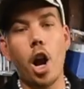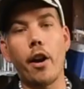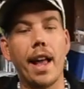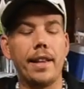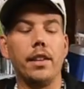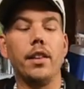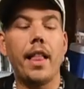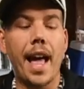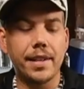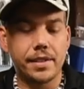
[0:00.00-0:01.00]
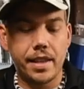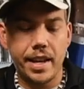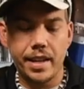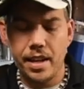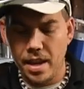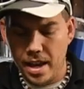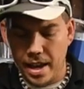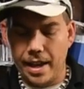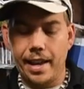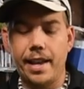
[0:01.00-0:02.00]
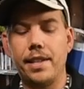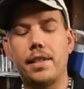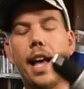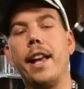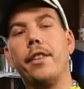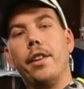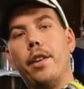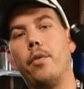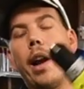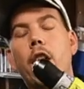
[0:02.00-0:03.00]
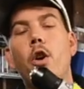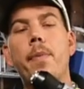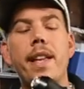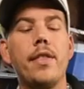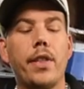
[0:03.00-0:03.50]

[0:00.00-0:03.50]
Alright, and the last thing is on the Ryobi,